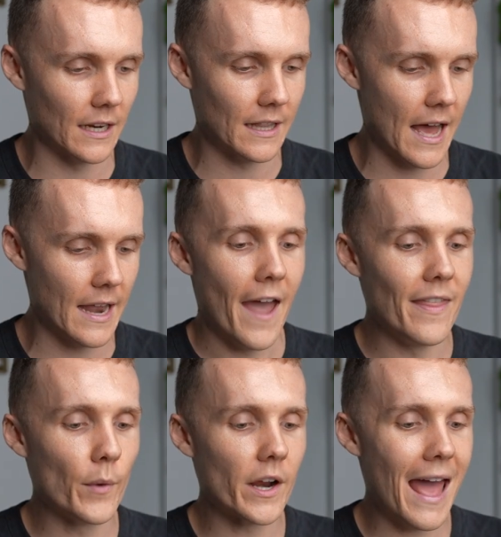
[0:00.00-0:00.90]
like that. And
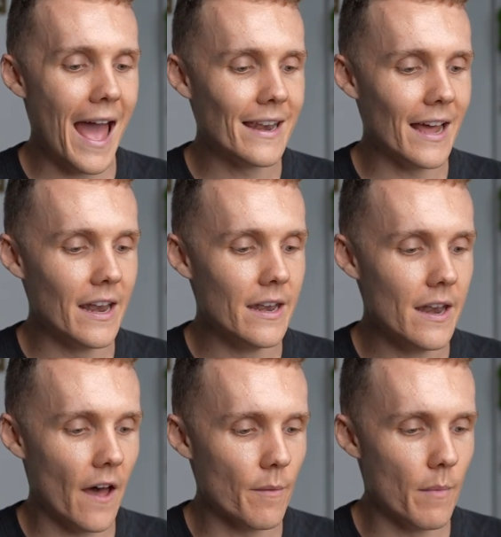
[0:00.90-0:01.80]
then we're going to add
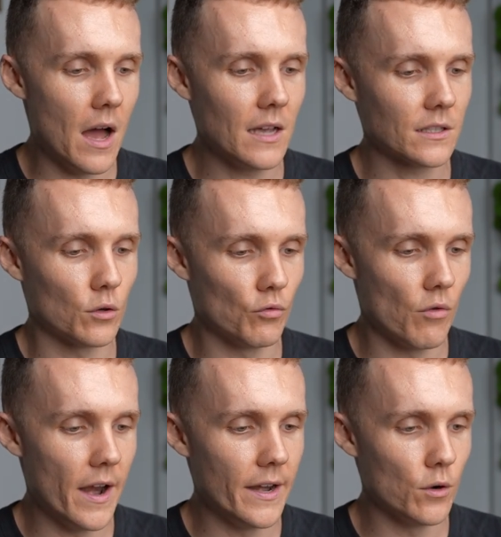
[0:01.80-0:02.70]
another mask,
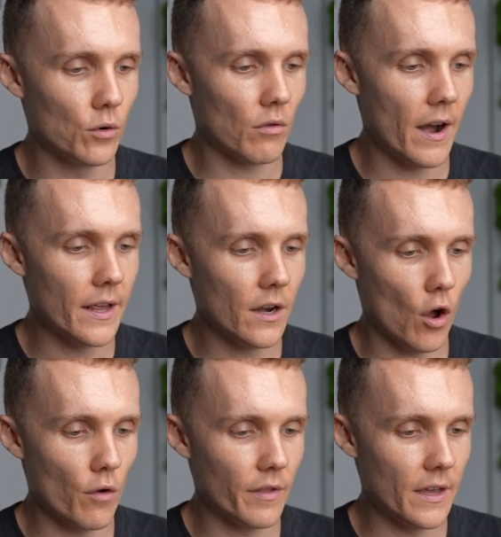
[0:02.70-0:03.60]
radial gradient,
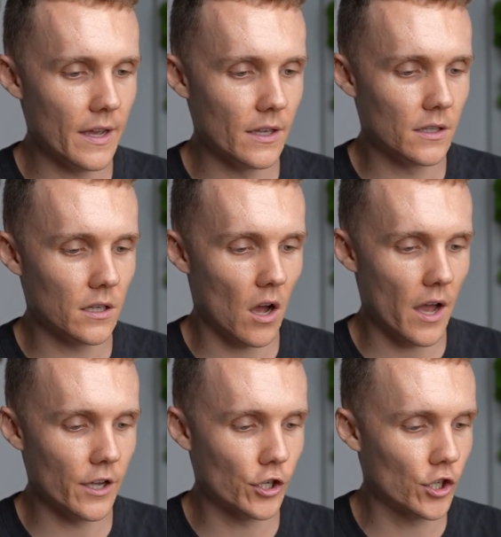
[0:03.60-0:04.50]
over the
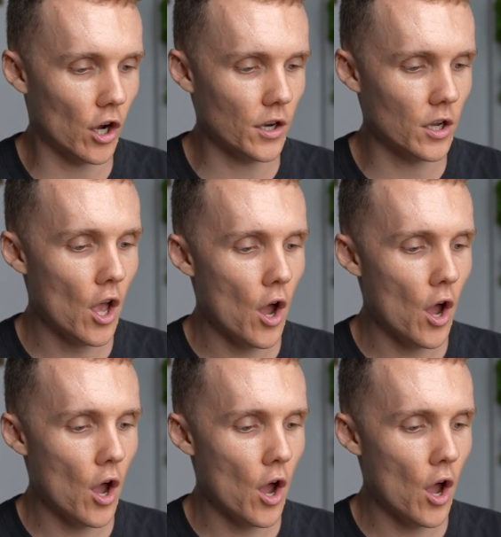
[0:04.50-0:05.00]
entire shot.